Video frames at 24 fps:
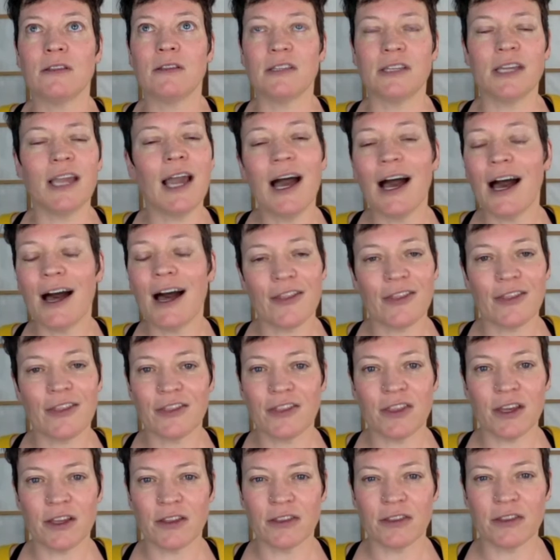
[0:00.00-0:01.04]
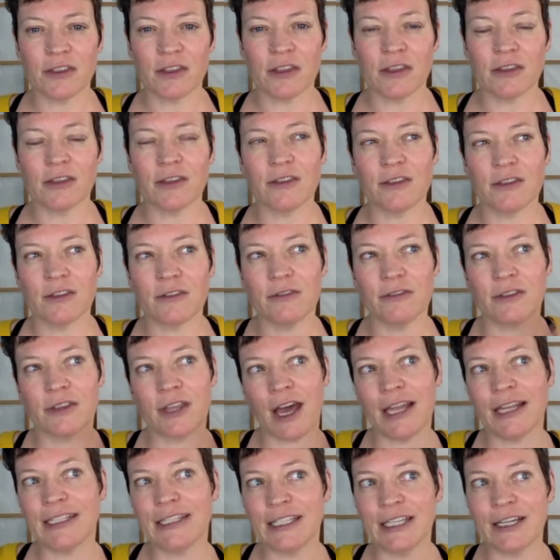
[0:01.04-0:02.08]
yeah, yeah the the
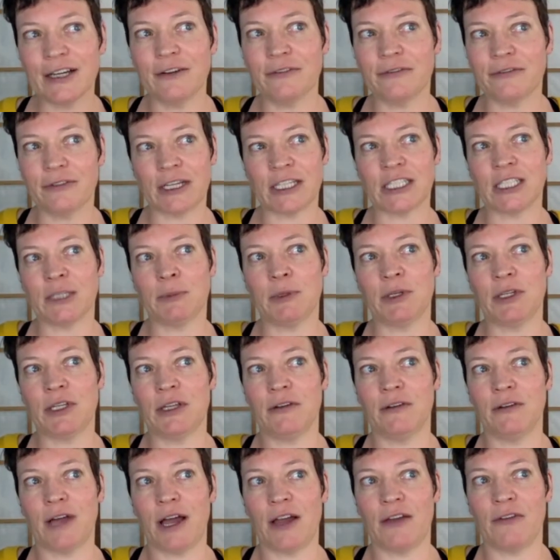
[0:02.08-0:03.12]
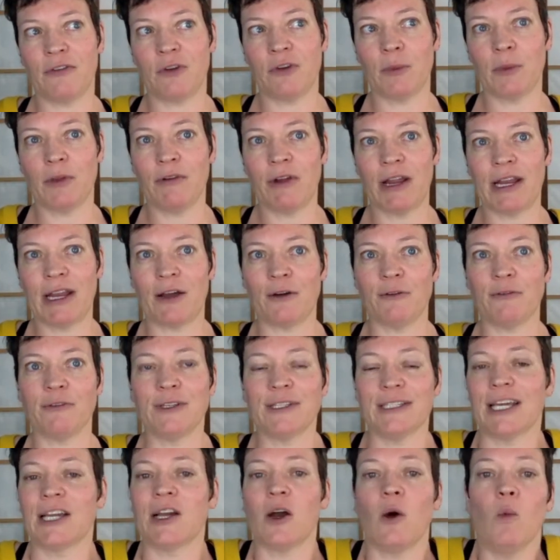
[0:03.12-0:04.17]
idea of flexibility for me right now
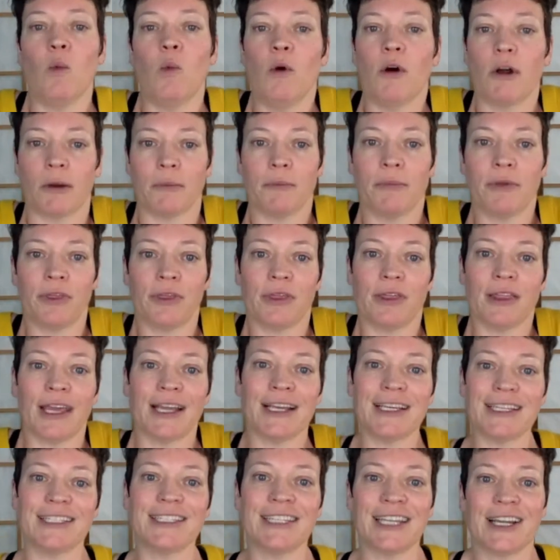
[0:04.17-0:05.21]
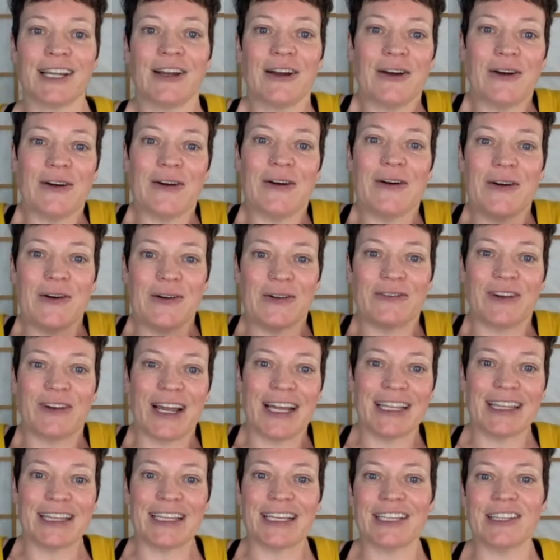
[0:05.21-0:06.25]
feels like a warmth. Like it's like a, oh
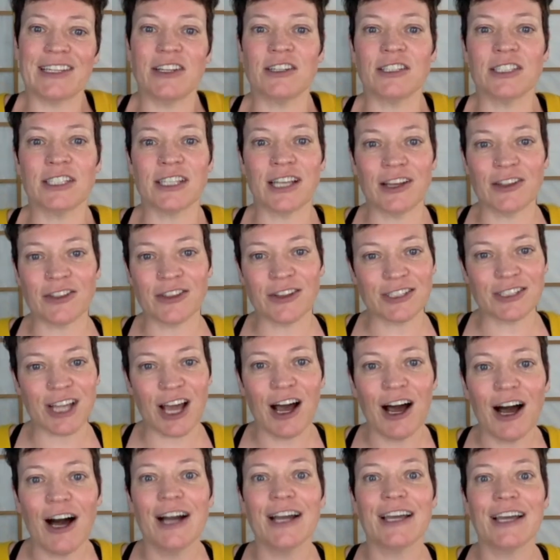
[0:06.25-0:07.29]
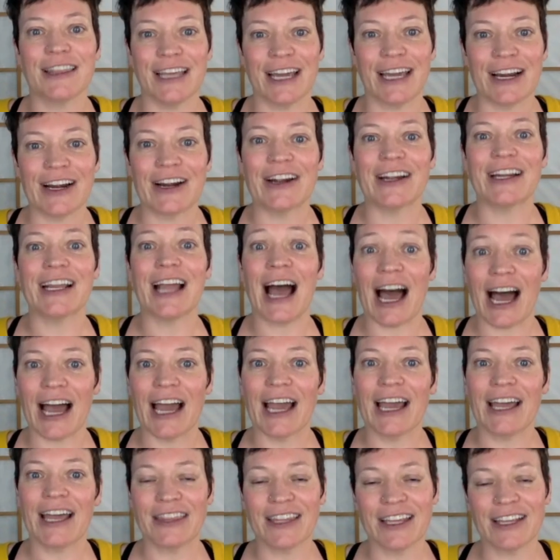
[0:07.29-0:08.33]
right, like there's oh, a, yeah. there's a hug there,
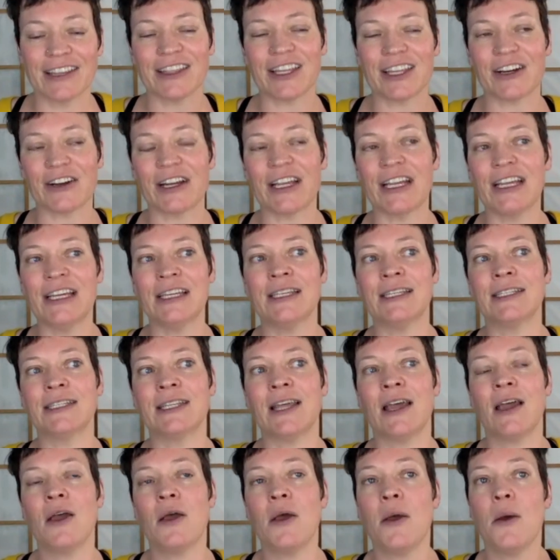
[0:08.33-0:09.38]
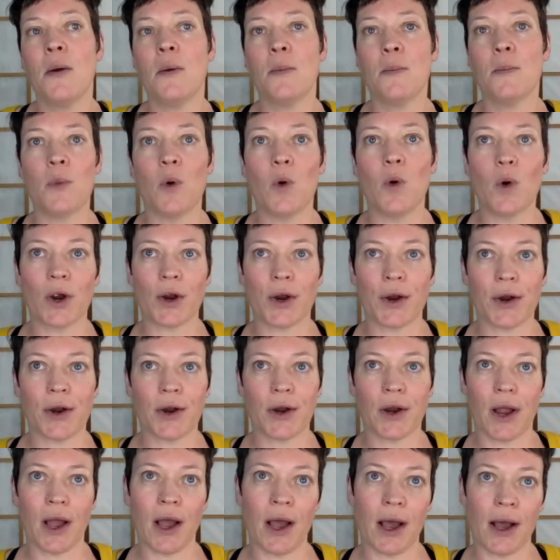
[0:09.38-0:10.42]
yeah, and that there is
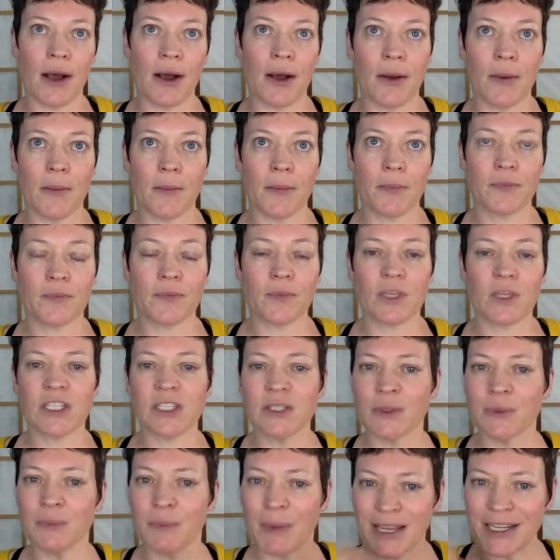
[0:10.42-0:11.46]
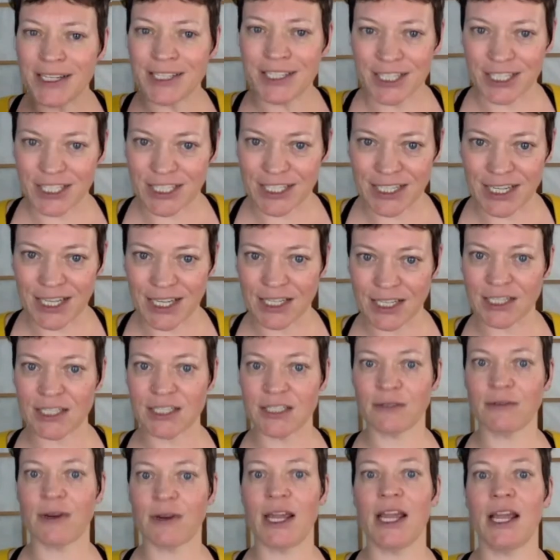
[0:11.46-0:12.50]
more um,
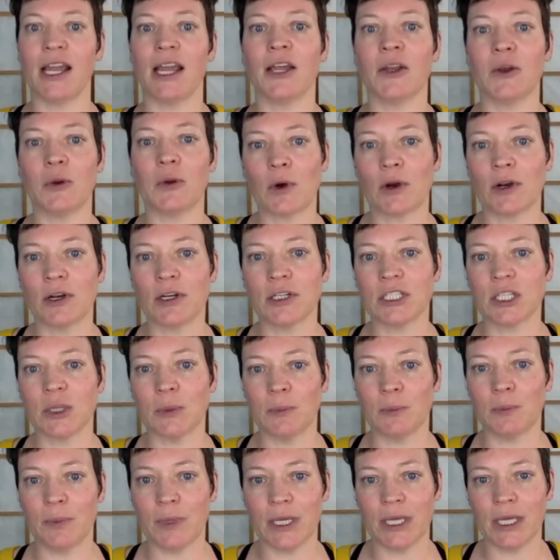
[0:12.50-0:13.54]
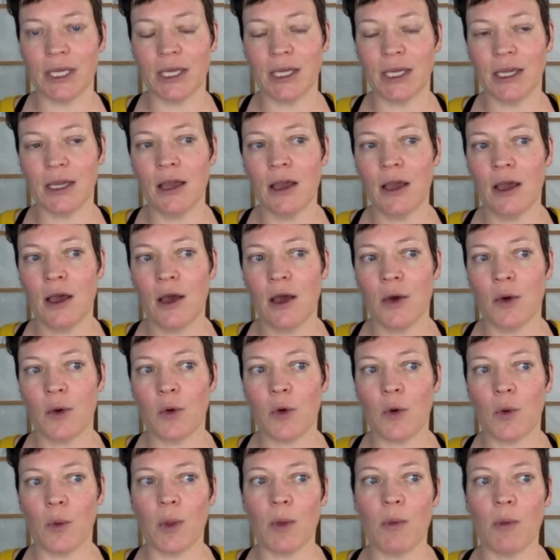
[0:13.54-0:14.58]
spaciousness, right, in order to be
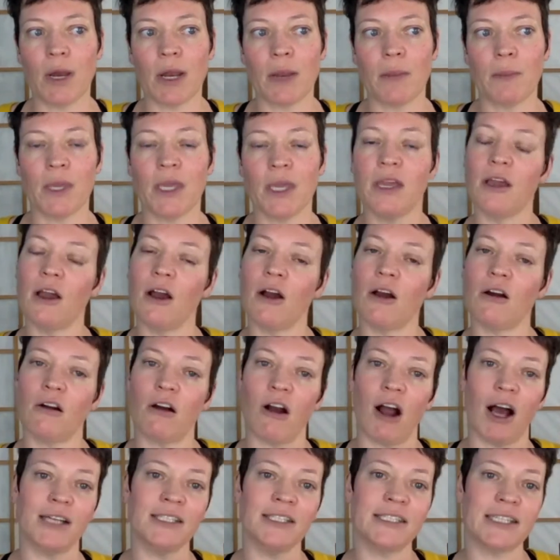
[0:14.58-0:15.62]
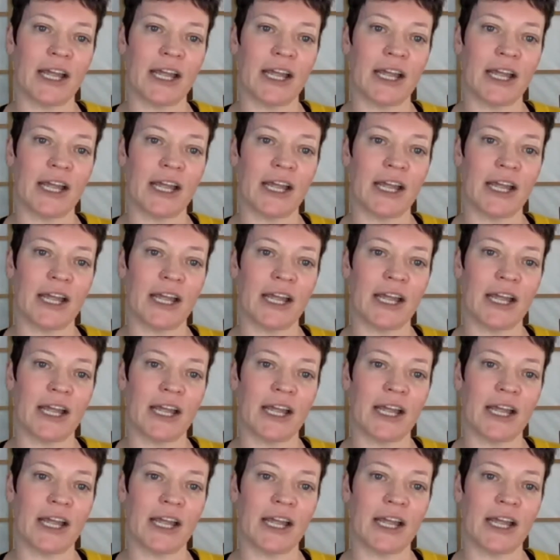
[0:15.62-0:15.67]
who we want to be across